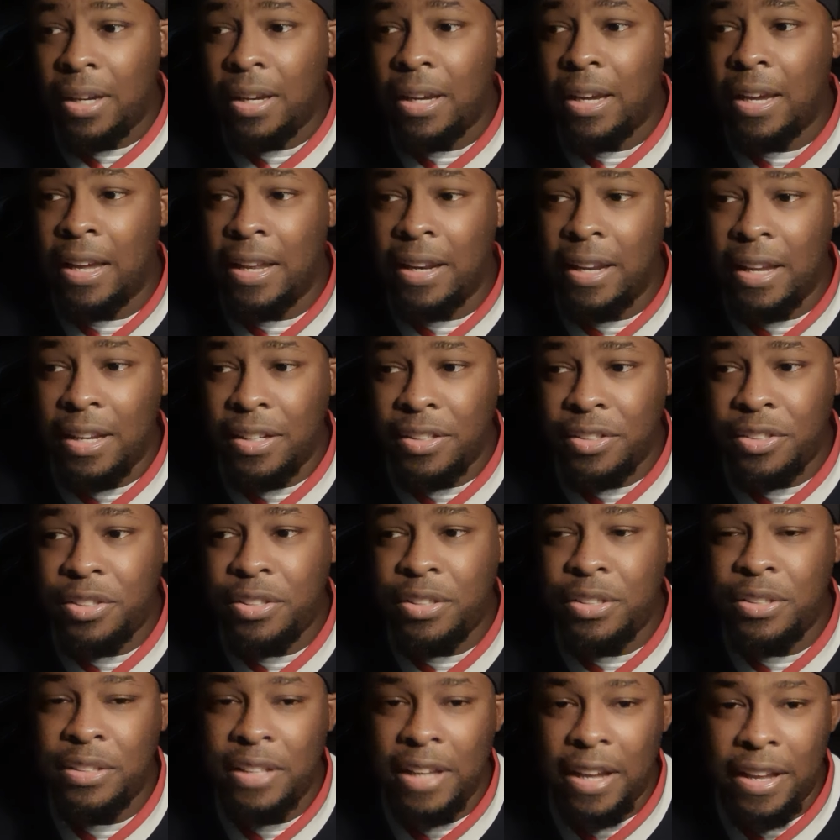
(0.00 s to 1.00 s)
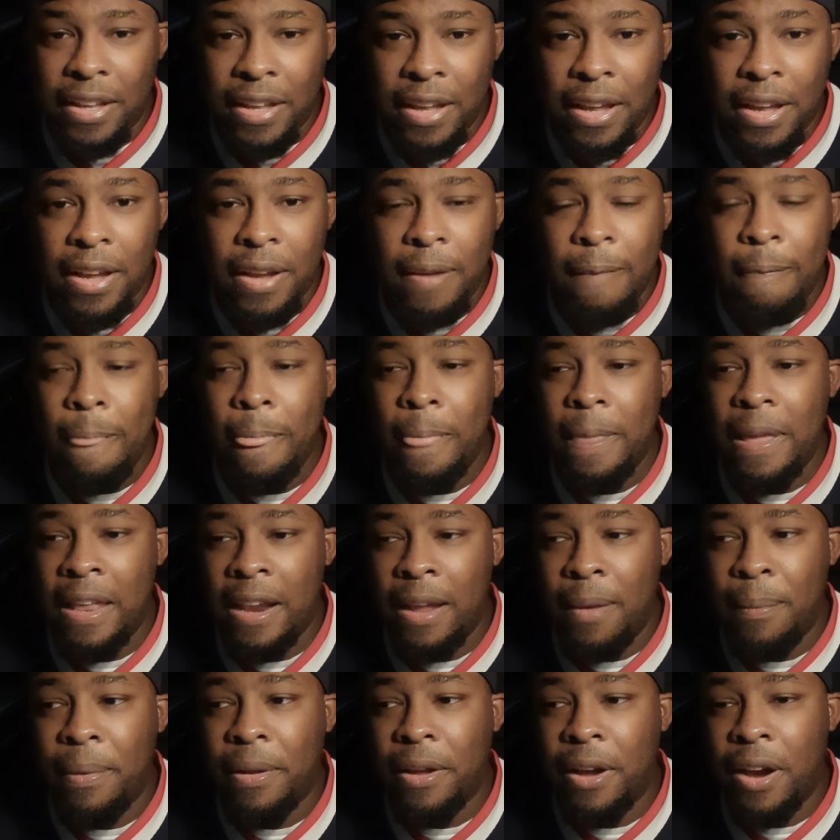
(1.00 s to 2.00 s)
And then she's like, yeah. And
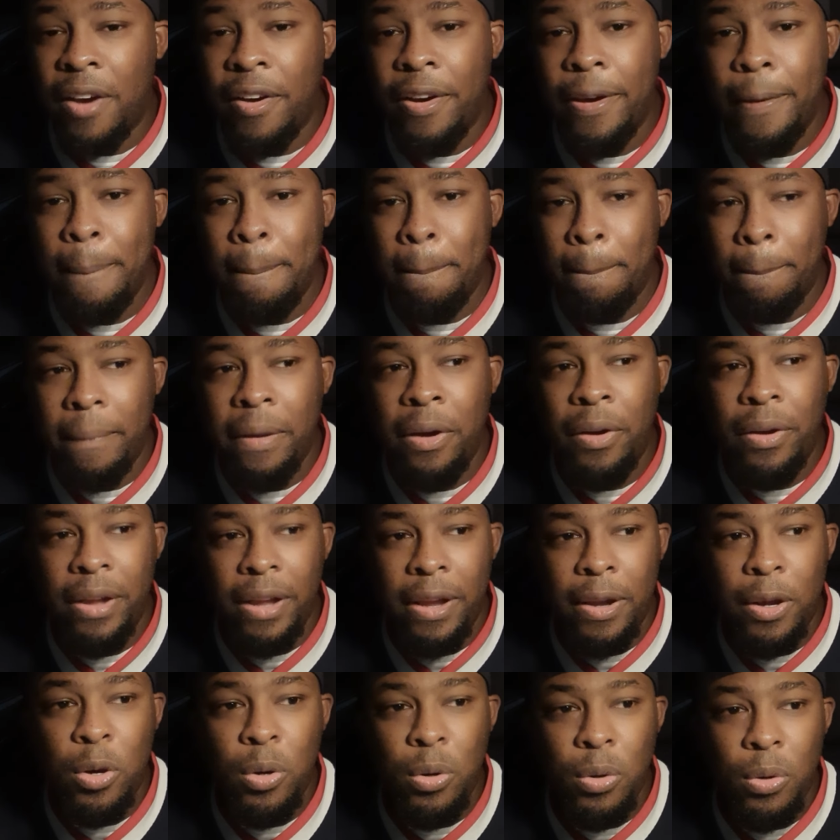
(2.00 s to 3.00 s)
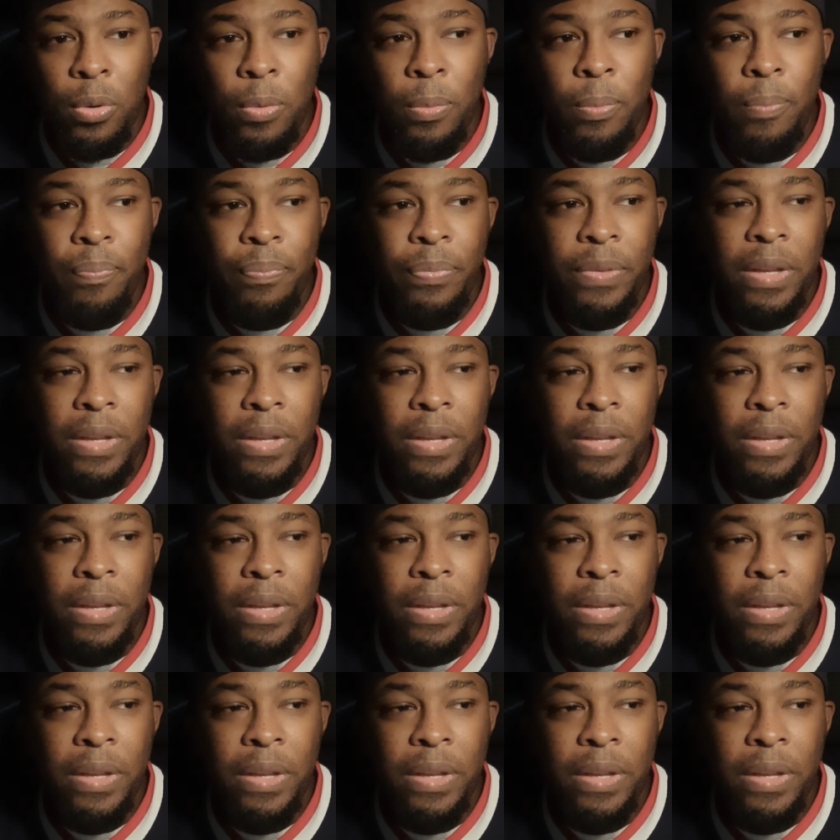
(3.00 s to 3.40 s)
I'm like, all right, okay, cool.